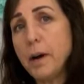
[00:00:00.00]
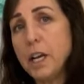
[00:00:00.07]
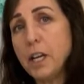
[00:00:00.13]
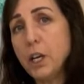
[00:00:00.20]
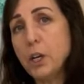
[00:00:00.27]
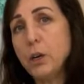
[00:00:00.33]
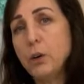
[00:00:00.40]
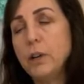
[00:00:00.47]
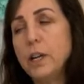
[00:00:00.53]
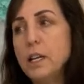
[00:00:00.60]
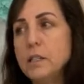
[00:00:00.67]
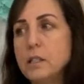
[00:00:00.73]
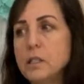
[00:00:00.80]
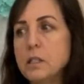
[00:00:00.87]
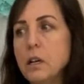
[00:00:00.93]
my own.
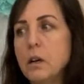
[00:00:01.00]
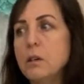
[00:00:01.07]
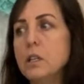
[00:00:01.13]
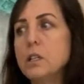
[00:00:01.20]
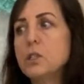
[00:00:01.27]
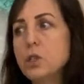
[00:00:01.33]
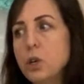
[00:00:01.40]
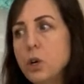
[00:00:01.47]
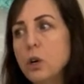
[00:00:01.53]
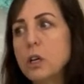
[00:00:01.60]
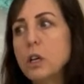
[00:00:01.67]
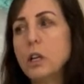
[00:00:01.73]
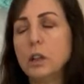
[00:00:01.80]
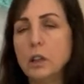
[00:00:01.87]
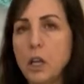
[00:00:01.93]
And so it
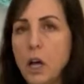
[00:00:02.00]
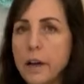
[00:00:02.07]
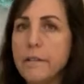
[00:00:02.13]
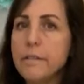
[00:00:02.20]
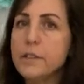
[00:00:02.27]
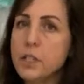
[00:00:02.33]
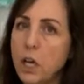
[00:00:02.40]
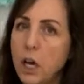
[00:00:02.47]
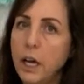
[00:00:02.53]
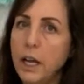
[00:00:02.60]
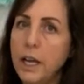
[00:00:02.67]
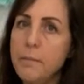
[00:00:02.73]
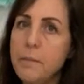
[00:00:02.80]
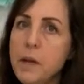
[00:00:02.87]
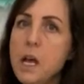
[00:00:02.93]
took a lot of
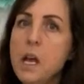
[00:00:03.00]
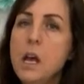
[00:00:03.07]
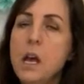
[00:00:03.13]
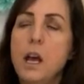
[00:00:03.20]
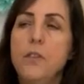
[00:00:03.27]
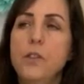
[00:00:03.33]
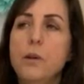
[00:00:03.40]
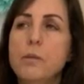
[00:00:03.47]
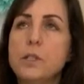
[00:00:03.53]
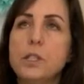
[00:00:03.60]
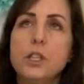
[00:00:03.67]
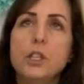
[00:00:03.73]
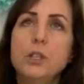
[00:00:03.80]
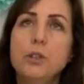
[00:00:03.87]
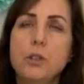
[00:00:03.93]
time, and there was a
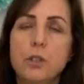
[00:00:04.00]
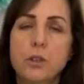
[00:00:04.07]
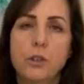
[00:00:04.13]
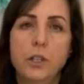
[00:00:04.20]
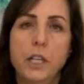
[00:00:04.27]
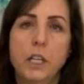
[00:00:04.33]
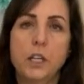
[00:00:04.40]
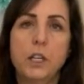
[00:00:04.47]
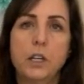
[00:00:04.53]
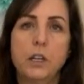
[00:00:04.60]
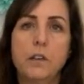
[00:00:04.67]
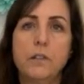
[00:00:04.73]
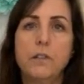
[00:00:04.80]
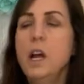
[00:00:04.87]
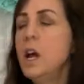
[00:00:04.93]
huge learning
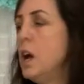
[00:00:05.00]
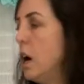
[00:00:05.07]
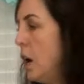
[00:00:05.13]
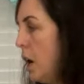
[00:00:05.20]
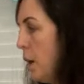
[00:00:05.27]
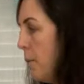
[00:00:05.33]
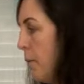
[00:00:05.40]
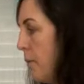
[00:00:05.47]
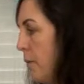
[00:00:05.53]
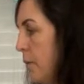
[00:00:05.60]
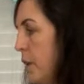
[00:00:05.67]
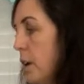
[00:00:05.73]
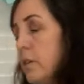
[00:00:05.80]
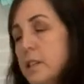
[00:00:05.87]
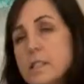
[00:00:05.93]
curve.
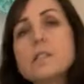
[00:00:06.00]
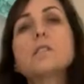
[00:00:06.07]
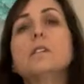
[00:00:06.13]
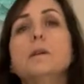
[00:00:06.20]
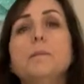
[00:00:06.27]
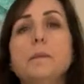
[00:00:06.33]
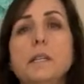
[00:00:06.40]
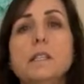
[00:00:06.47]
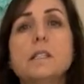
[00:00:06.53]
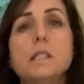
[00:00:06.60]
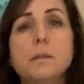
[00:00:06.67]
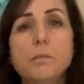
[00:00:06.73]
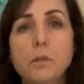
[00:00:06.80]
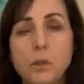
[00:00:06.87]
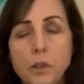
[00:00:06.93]
There is going to be
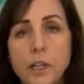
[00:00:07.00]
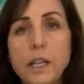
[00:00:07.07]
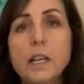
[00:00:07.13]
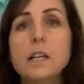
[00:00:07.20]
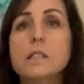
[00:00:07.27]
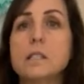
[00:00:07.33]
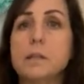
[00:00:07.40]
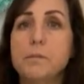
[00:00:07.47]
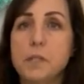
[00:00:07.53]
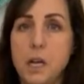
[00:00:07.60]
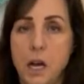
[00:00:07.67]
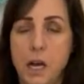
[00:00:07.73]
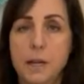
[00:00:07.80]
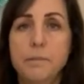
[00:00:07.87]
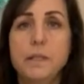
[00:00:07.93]
some learning and some
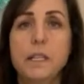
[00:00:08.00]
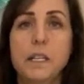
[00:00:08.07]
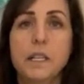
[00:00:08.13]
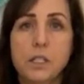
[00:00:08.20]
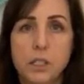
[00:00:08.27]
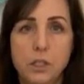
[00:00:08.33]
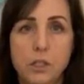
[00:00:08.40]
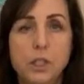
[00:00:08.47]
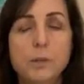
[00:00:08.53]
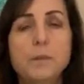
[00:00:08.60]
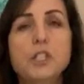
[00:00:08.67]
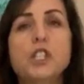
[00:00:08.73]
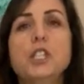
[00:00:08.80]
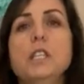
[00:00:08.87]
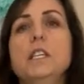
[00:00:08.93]
time to get to know your
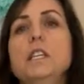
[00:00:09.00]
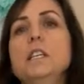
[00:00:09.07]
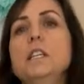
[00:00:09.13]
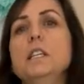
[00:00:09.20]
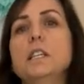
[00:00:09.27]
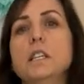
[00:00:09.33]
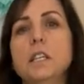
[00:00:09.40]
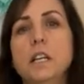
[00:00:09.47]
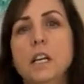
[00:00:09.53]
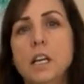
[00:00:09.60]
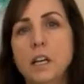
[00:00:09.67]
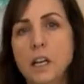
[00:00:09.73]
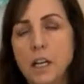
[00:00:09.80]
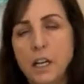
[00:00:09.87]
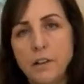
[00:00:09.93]
machine
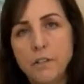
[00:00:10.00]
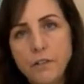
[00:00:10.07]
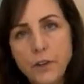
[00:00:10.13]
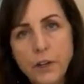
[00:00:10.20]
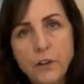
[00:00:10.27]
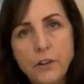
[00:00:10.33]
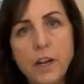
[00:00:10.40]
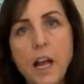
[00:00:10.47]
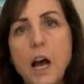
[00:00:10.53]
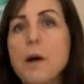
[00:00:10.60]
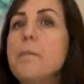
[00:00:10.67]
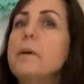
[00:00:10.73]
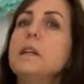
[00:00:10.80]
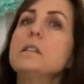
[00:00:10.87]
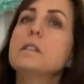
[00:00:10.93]
and figure it
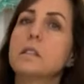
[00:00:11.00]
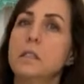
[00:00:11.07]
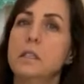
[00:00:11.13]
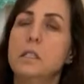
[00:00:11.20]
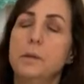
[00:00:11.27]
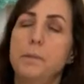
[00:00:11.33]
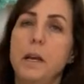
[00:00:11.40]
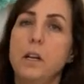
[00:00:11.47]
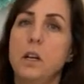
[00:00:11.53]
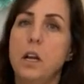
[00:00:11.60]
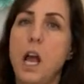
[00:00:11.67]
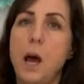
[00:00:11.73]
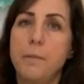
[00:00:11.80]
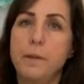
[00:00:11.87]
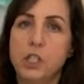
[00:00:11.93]
out, but it's going to depend on
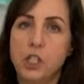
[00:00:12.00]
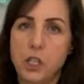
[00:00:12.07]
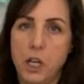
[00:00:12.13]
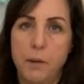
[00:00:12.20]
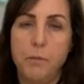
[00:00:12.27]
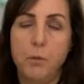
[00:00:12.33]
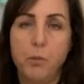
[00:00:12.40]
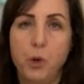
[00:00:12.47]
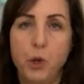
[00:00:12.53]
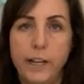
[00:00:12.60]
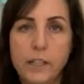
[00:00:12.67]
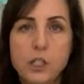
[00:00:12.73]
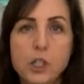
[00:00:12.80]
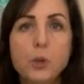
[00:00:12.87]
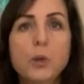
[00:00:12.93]
how much time you put
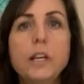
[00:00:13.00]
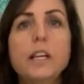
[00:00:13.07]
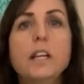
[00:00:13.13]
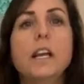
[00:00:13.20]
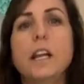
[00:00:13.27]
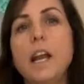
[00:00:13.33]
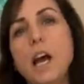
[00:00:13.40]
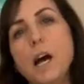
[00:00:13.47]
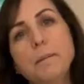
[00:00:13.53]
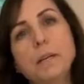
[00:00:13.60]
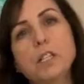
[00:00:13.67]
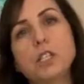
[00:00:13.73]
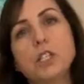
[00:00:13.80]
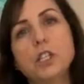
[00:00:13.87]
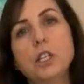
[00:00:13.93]
into it and how
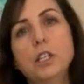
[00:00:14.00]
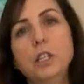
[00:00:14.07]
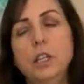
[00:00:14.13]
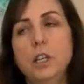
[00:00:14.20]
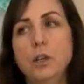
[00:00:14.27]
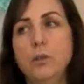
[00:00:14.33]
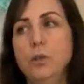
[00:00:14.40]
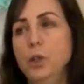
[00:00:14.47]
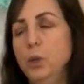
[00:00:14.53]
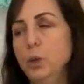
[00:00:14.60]
much, you know,